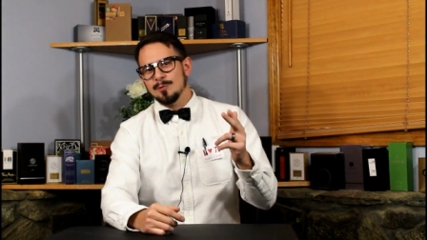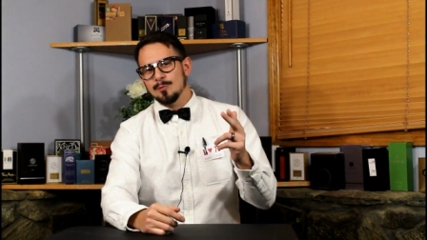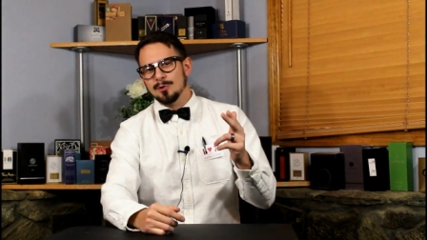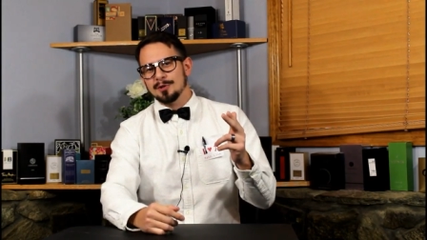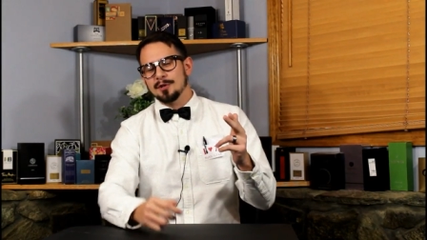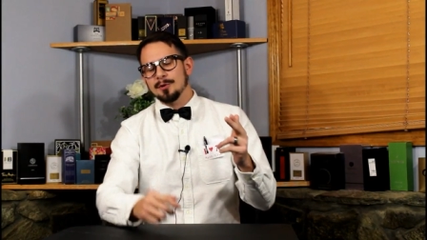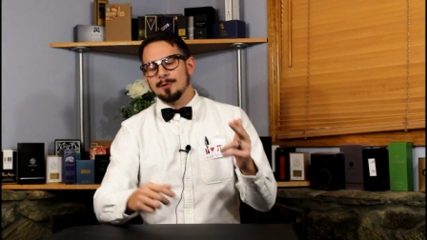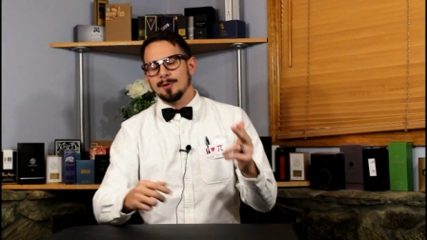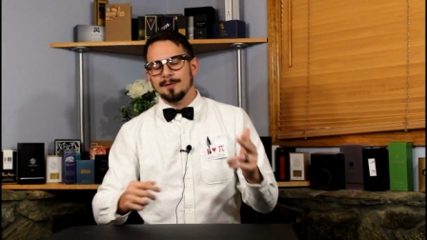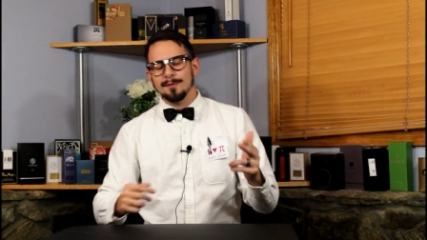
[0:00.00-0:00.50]
we're
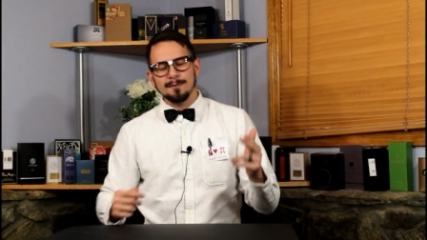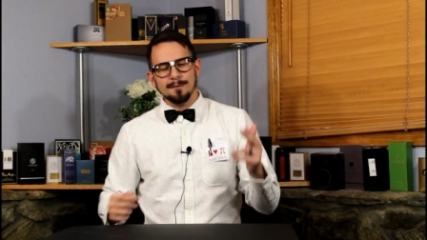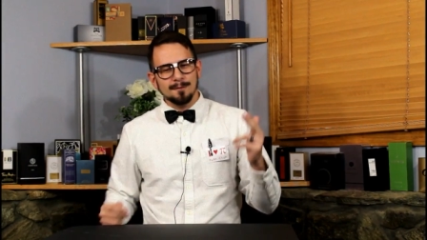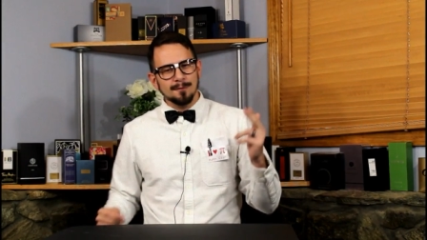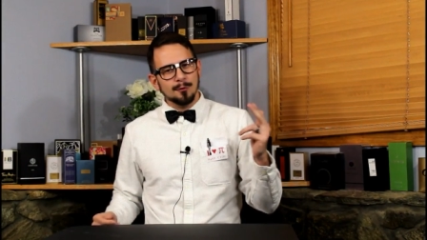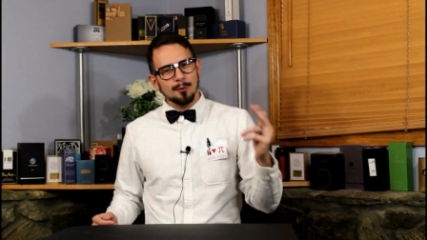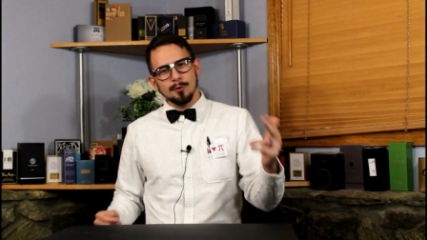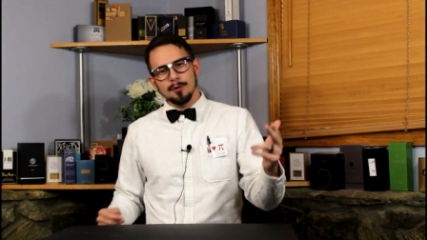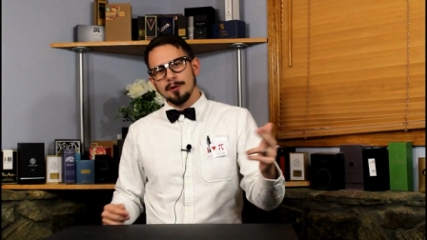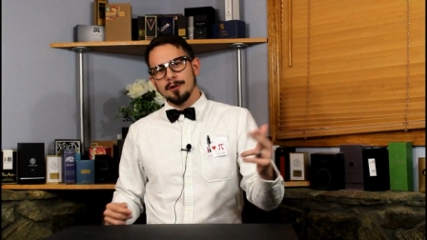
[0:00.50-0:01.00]
going
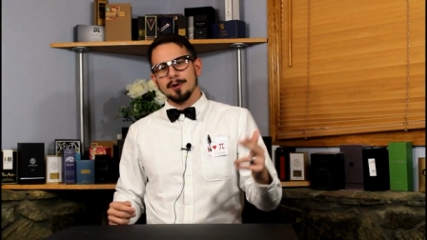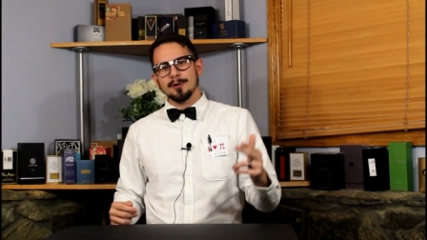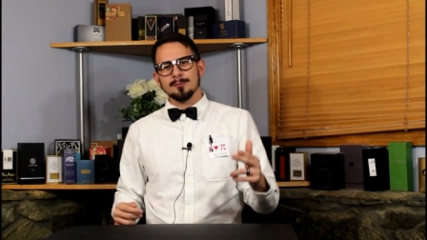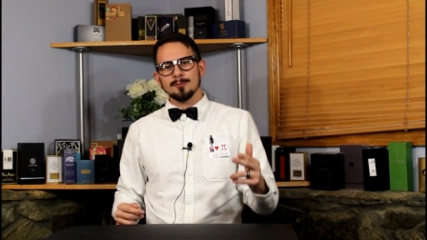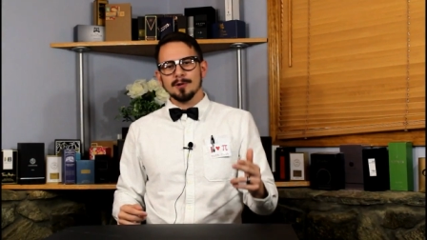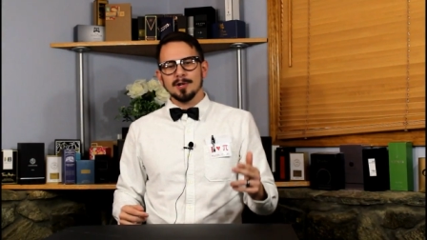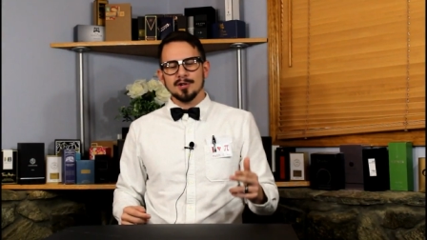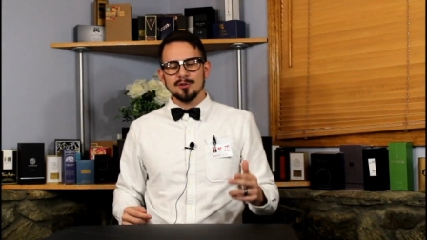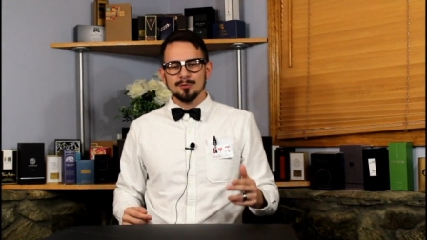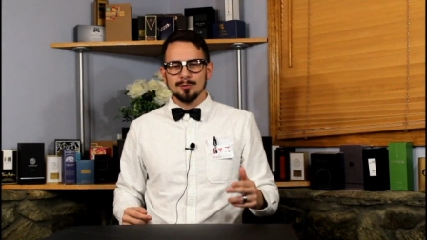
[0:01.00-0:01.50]
full on
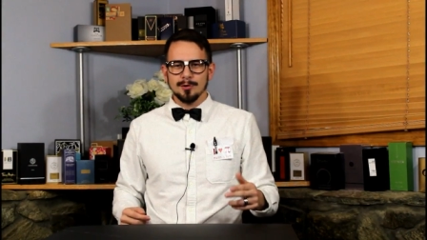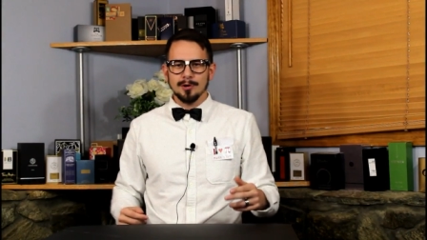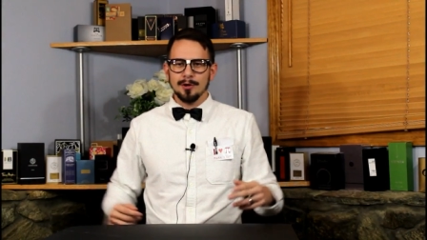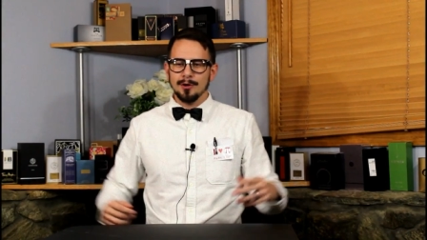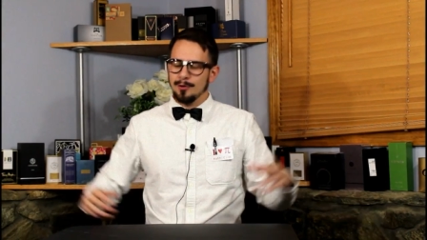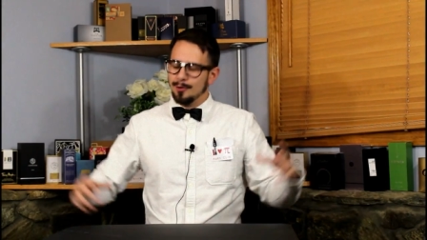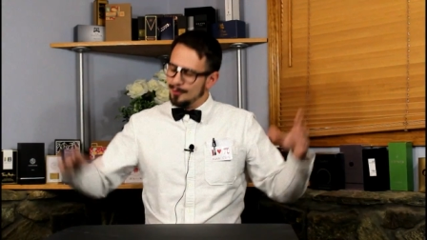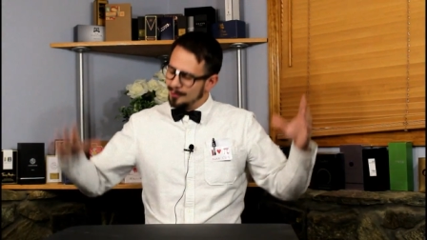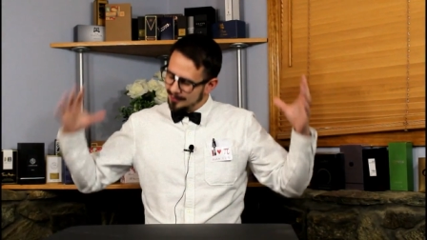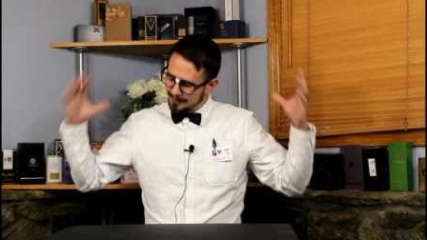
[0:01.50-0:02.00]

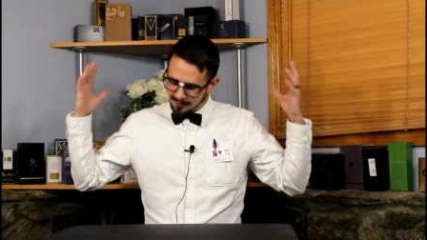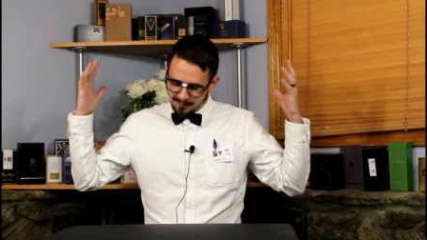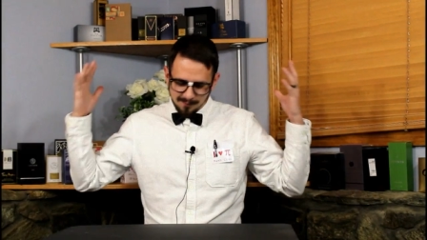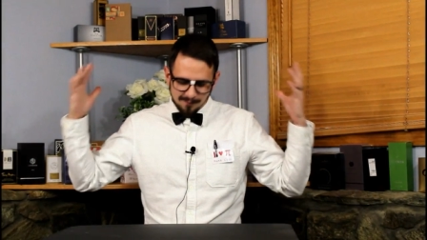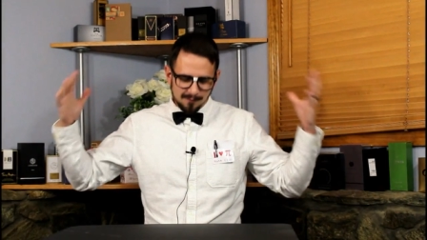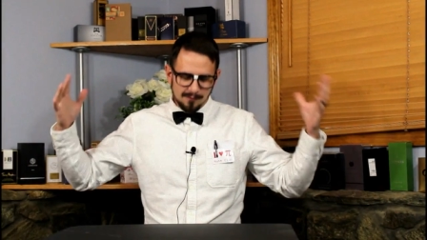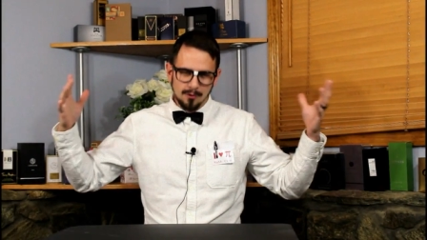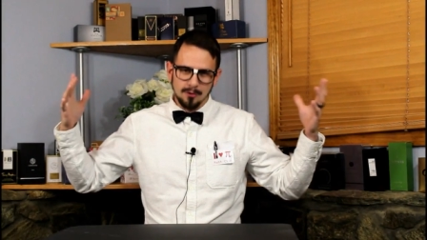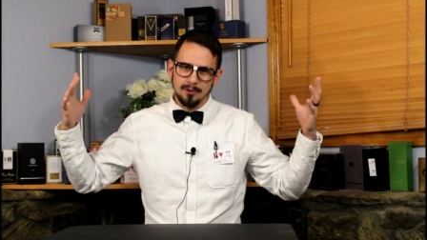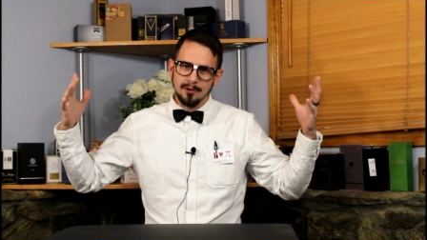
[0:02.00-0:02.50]
retro,
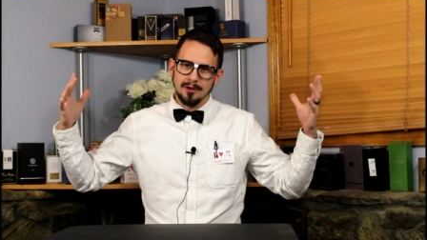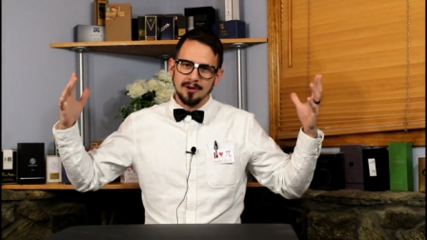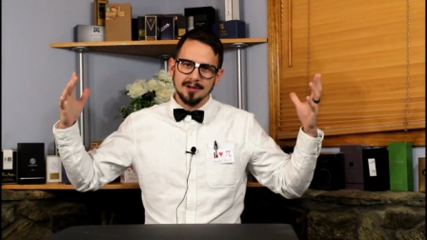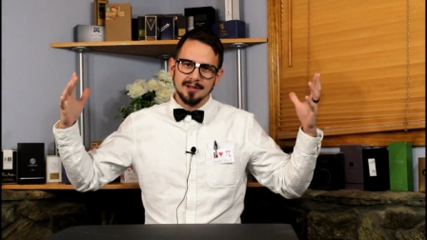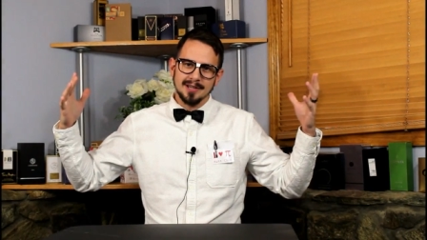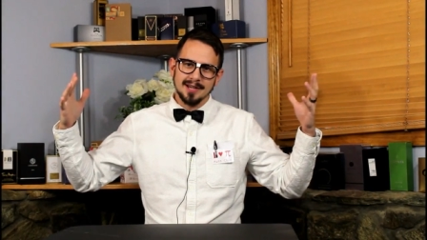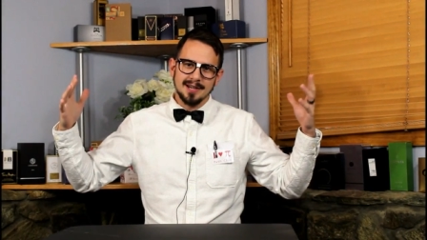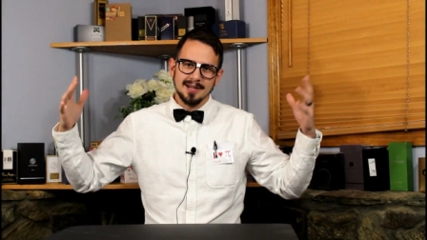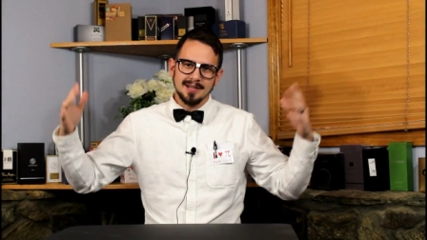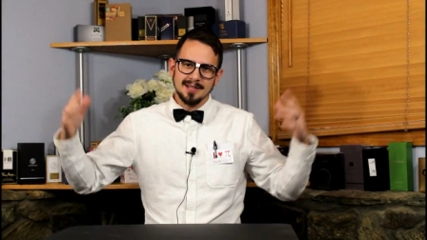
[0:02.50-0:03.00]
full
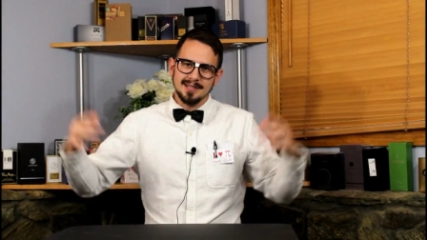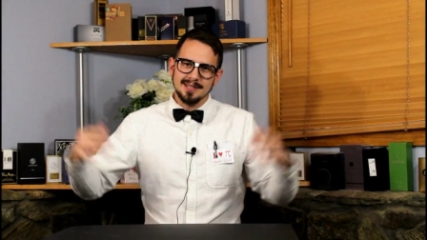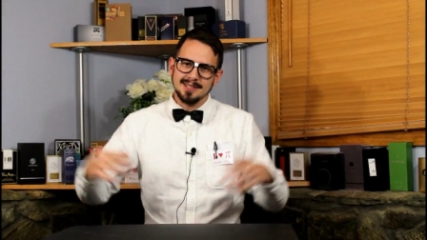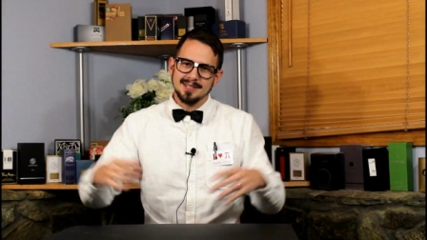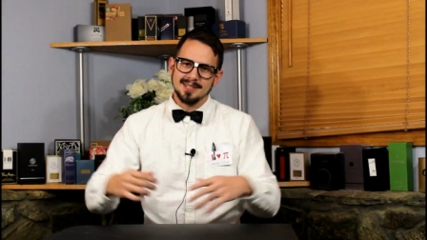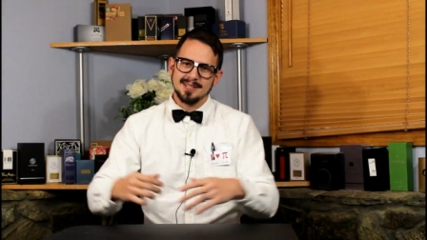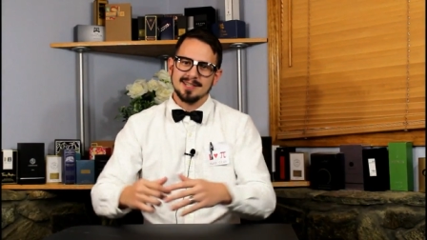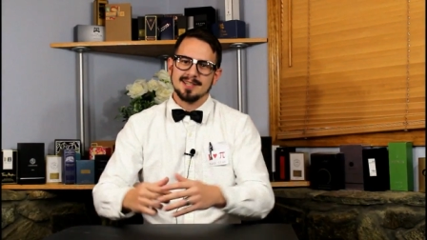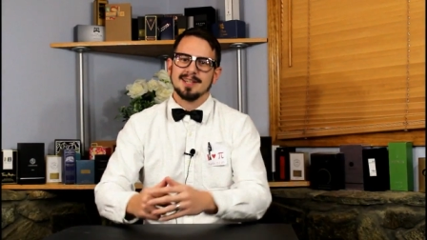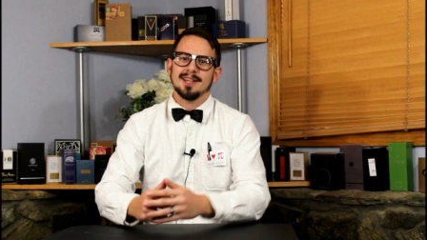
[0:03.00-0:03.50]
on
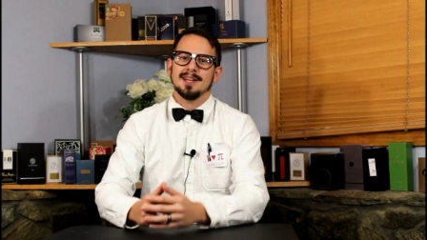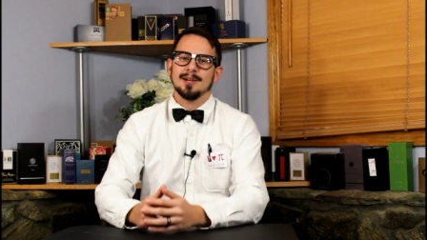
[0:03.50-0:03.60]
80s.